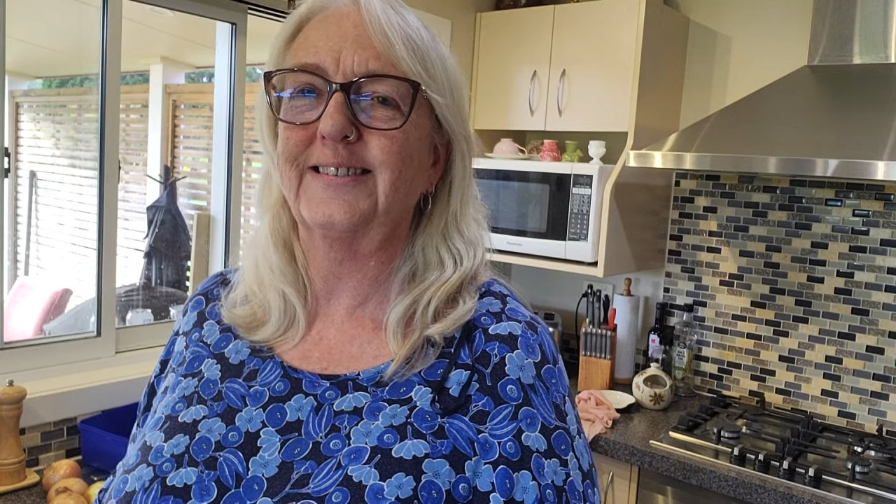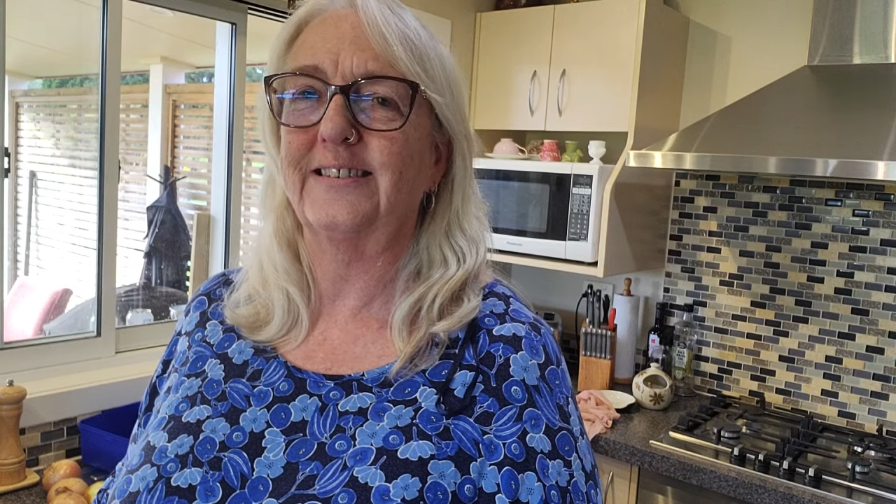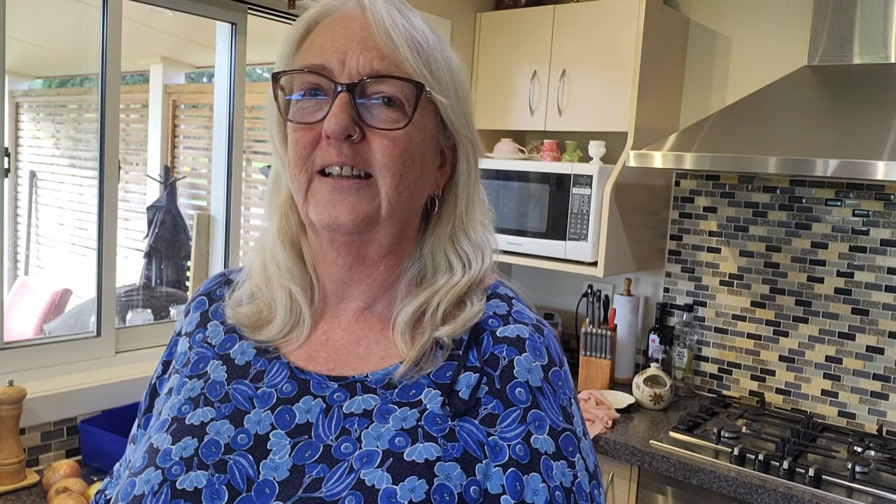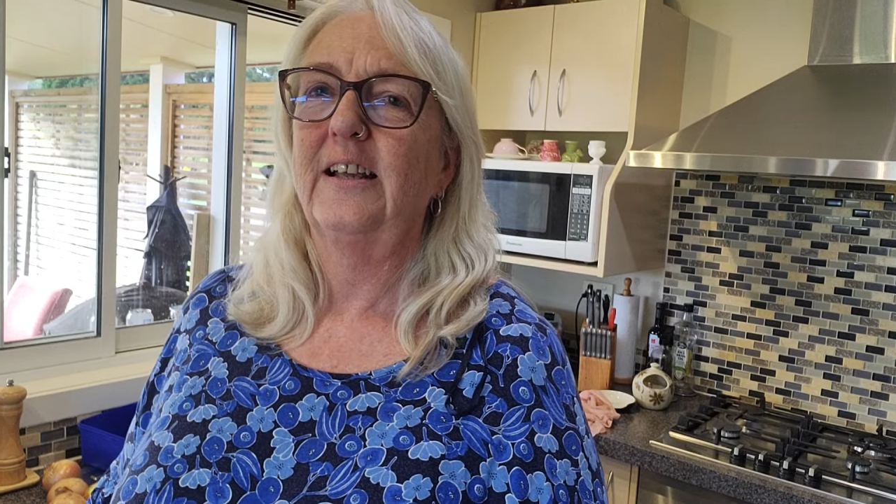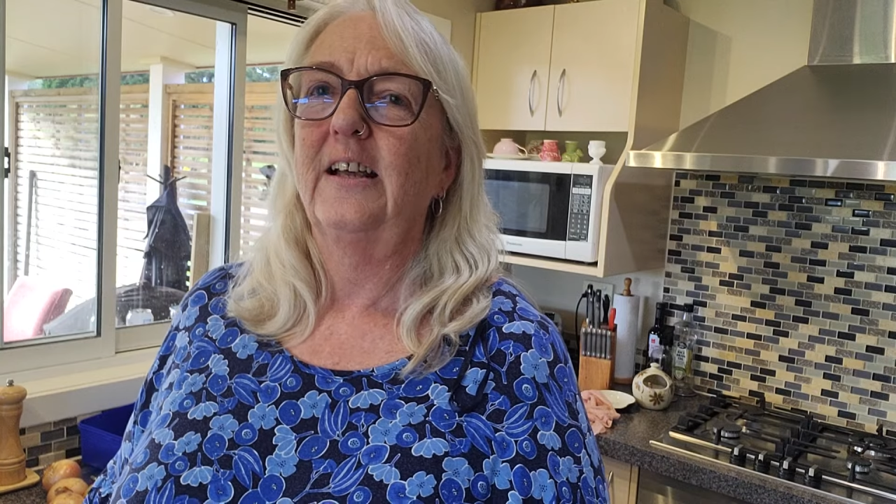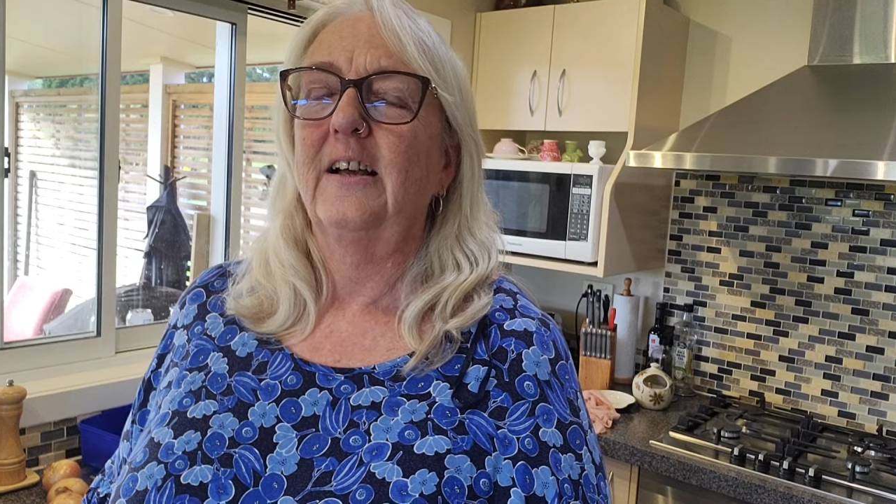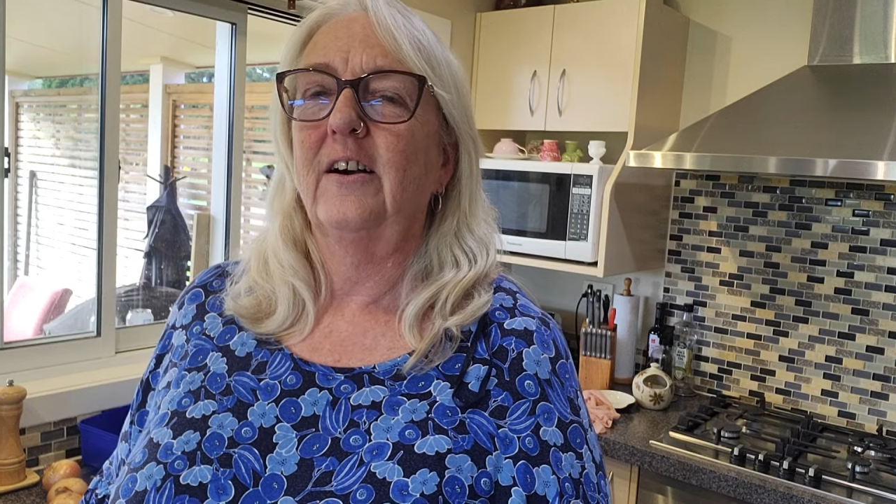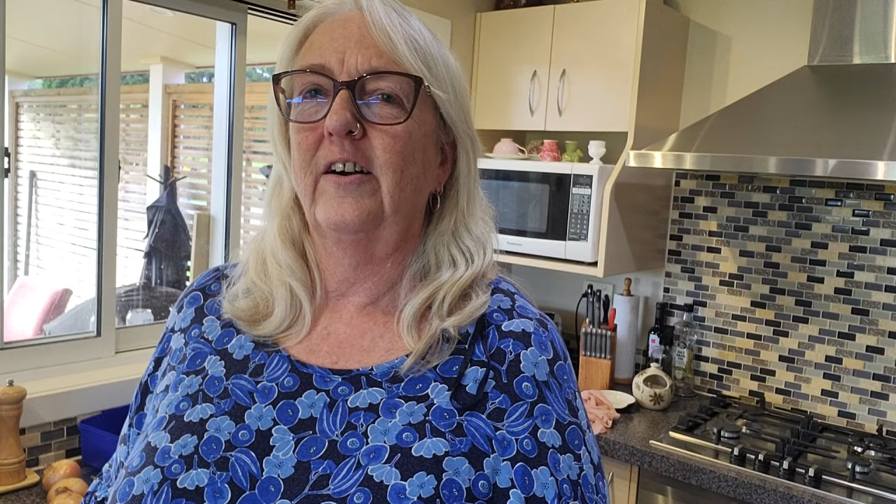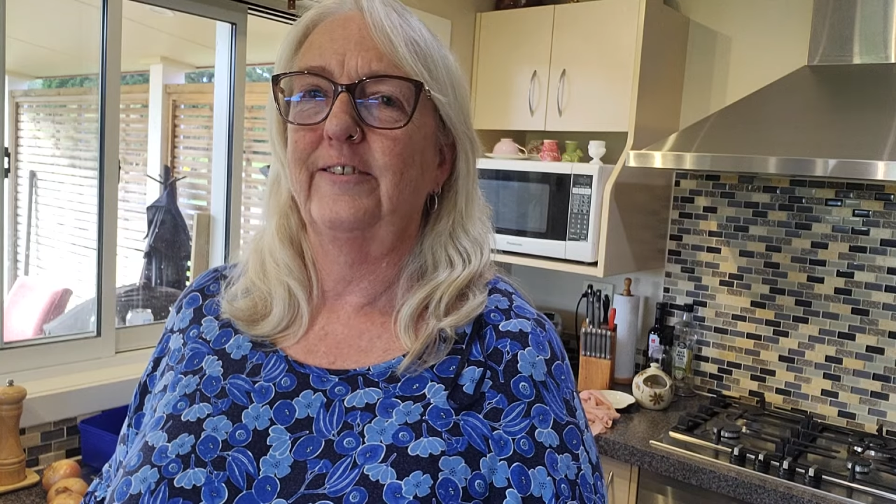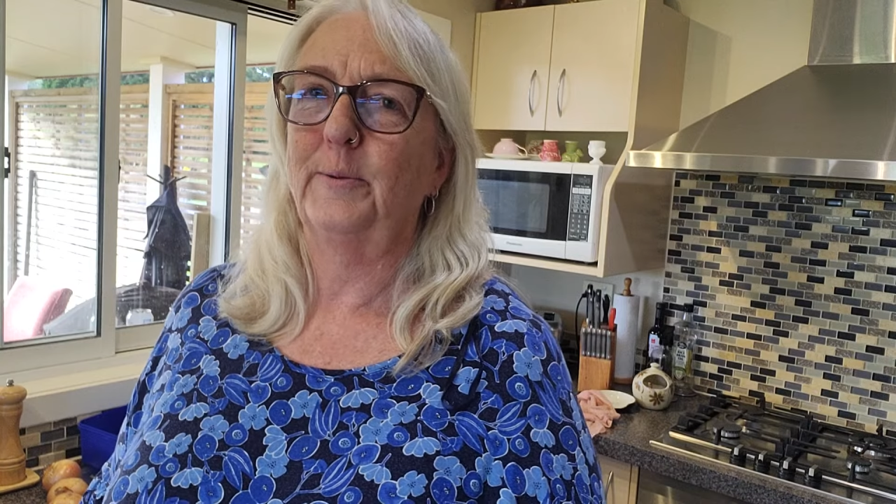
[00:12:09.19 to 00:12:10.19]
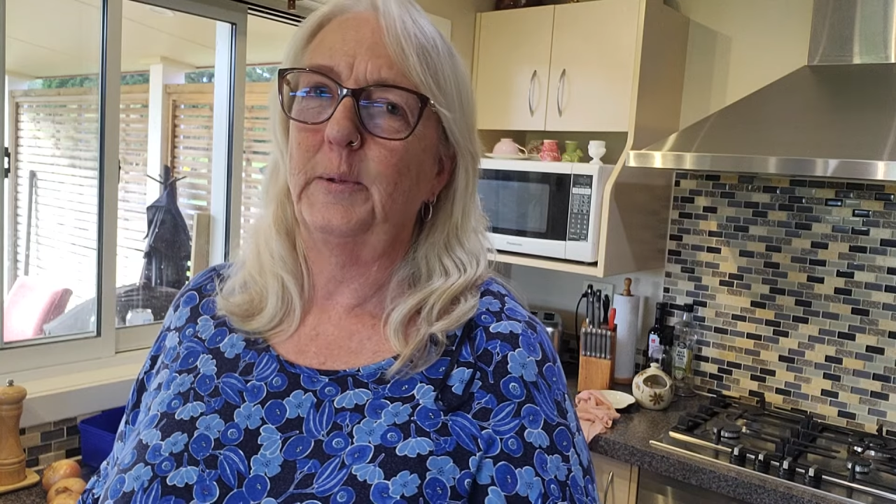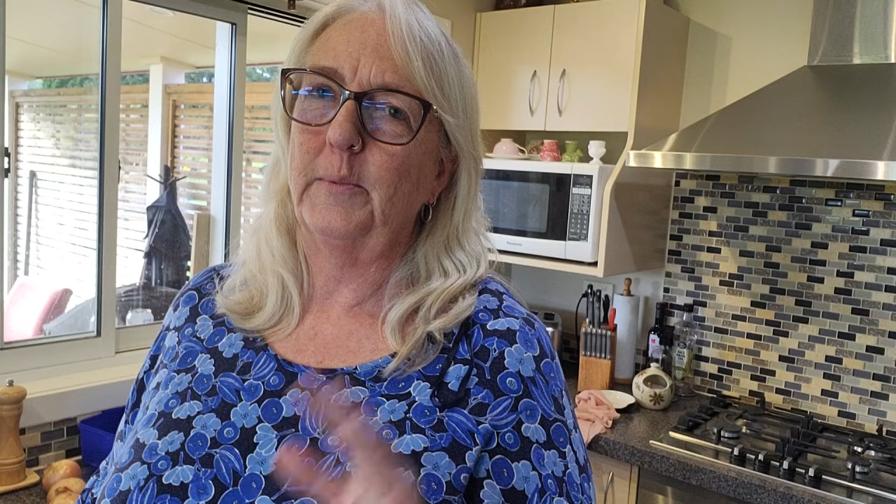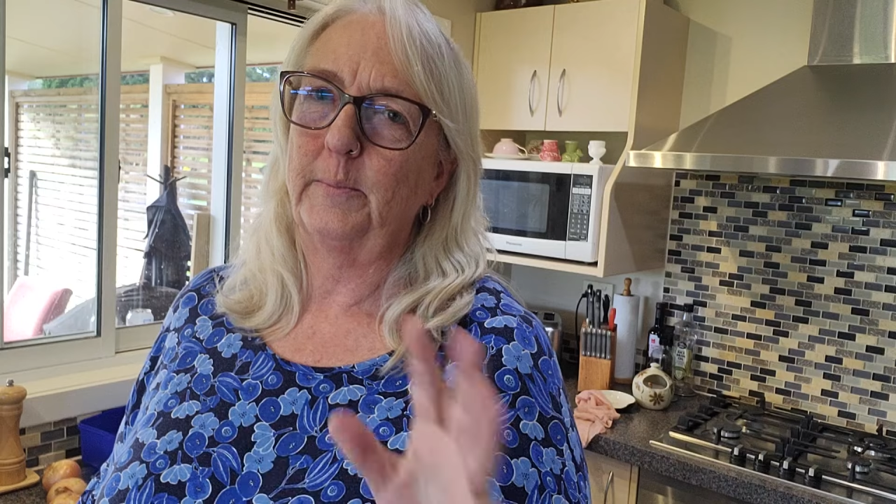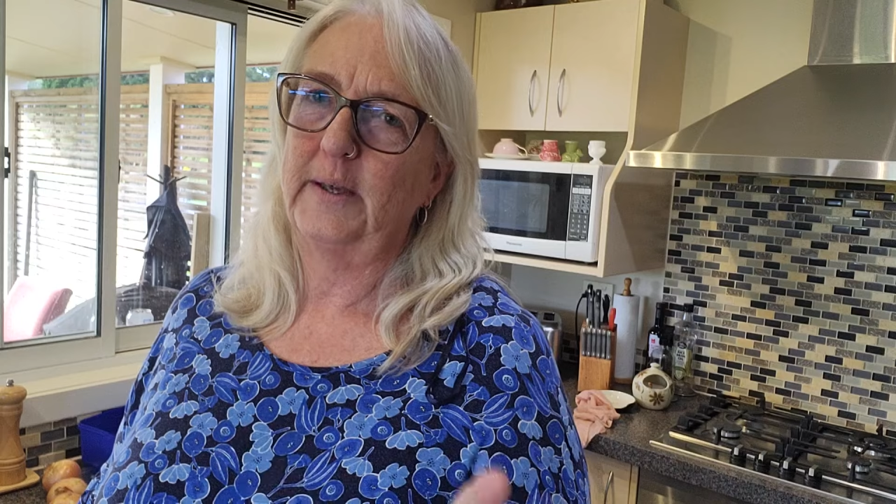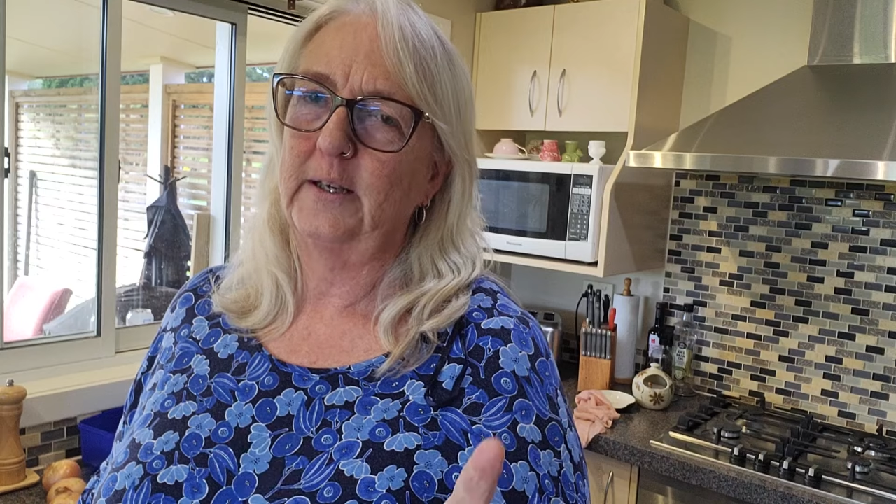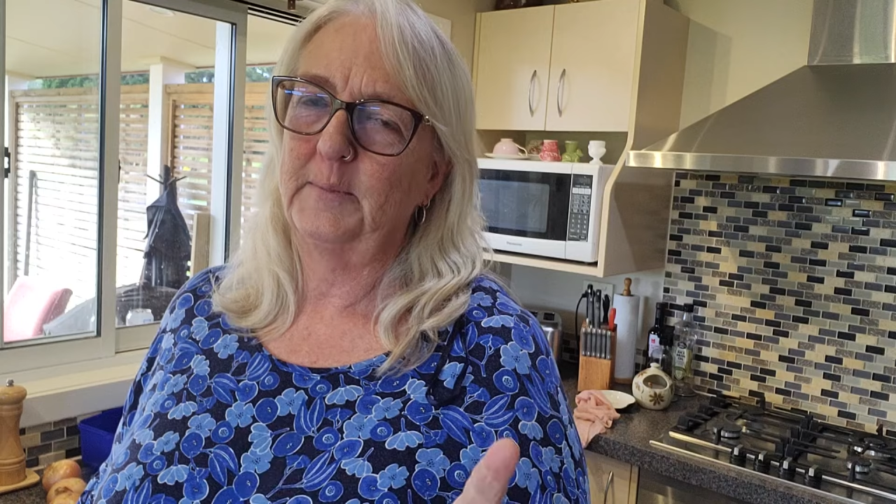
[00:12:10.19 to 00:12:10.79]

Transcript: And I remember being